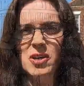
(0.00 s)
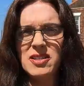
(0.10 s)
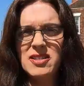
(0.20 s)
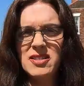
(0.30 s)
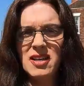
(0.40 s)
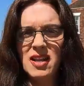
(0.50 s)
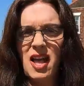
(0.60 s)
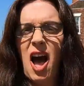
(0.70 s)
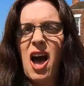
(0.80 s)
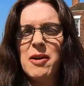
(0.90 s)
words,
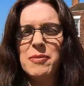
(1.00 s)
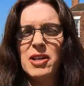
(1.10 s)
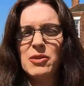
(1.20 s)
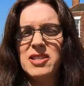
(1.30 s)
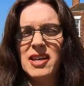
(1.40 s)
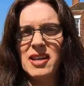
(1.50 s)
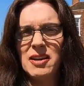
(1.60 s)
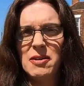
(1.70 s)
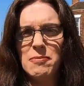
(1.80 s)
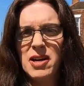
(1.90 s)
"I am guilty,
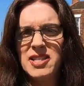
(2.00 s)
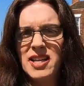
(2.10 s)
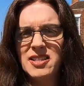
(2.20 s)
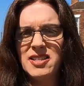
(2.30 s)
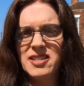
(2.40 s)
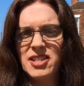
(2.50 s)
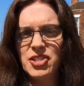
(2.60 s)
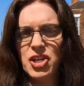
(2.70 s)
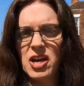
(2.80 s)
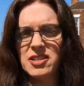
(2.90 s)
my sentence
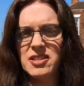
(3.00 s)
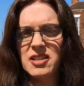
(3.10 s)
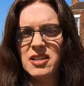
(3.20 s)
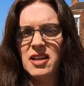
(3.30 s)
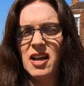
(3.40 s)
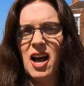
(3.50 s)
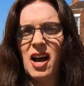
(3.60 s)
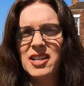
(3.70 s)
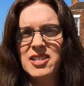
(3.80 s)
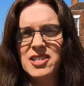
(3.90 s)
is just,
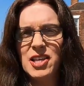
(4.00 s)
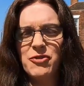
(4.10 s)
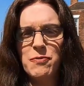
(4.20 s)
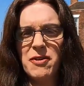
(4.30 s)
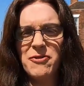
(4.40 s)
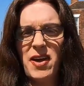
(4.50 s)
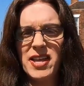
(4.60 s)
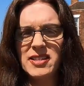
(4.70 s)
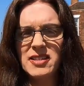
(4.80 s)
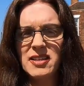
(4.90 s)
I deserve my
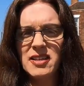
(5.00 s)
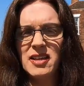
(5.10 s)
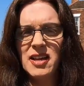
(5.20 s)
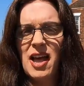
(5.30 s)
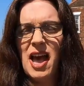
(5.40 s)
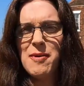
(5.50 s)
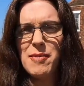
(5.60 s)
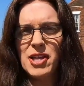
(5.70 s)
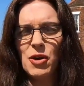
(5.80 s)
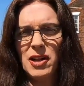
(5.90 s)
fate, and
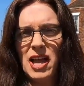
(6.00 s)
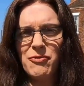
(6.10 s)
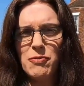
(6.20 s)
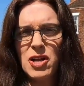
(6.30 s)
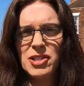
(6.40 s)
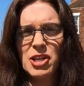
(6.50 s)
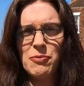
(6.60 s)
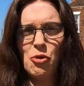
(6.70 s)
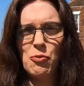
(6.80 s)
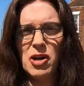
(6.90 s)
may God have mercy
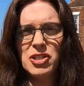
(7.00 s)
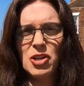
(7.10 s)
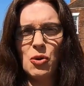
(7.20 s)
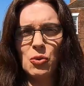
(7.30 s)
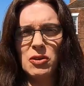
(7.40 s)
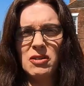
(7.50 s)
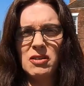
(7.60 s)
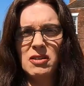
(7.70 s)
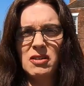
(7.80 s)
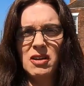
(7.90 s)
upon my soul."
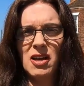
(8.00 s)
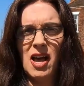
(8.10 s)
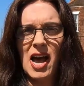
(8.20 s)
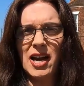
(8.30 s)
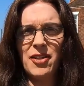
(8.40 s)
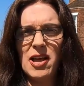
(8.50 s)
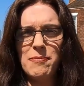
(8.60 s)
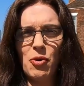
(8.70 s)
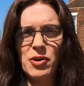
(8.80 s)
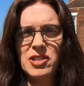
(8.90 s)
And at
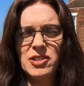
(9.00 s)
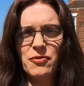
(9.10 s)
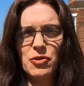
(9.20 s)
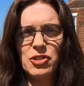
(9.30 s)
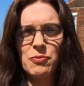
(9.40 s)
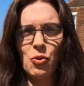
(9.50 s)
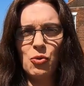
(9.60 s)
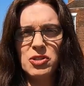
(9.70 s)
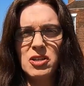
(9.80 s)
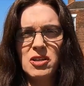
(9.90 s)
that point, his foot
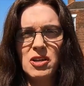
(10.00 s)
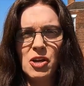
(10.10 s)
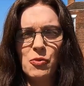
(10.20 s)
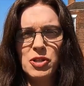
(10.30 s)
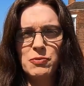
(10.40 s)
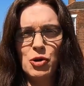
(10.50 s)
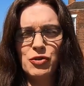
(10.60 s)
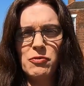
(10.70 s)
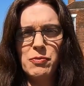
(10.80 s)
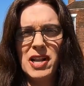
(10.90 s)
support was
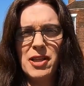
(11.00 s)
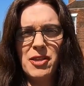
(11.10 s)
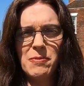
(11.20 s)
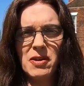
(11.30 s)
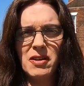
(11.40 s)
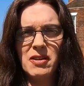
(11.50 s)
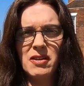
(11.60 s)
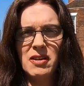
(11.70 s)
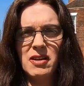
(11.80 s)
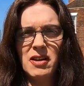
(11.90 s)
pushed from beneath him,
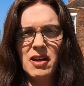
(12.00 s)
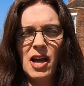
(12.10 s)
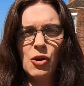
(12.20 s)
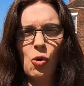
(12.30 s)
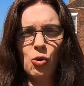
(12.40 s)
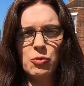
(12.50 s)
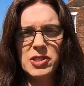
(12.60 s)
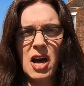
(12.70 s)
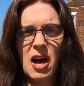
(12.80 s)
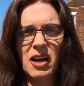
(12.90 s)
and Corder
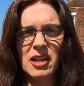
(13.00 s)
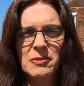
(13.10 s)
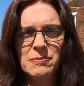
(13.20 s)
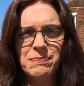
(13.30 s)
was hung.